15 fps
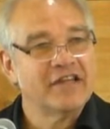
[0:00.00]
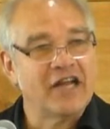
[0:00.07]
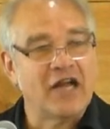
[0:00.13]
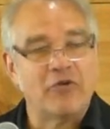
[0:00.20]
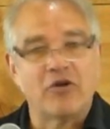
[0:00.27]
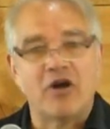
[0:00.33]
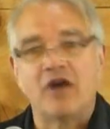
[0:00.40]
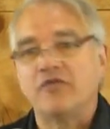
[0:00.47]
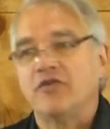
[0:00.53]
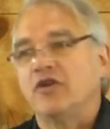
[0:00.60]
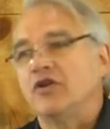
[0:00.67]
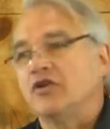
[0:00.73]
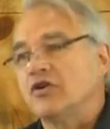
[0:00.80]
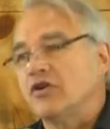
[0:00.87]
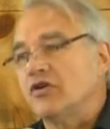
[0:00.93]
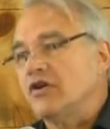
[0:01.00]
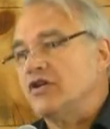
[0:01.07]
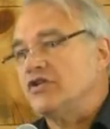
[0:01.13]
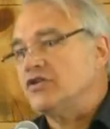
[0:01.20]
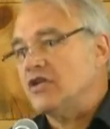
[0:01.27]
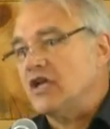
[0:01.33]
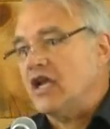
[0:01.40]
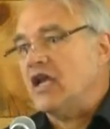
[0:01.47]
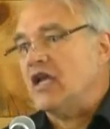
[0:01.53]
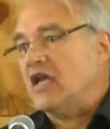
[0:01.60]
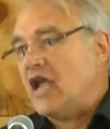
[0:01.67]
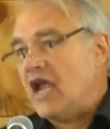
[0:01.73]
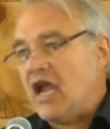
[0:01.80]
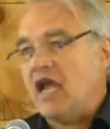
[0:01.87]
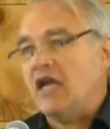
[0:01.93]
And I would often encourage
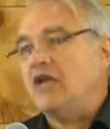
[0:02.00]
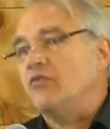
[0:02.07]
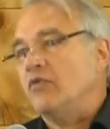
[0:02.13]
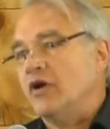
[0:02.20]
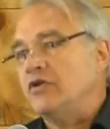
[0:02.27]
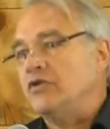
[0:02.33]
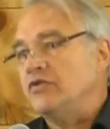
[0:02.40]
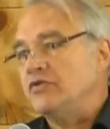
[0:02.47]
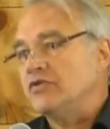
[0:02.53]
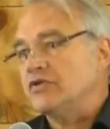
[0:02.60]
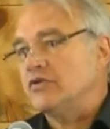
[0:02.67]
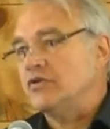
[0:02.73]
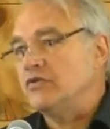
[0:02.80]
anyone who's,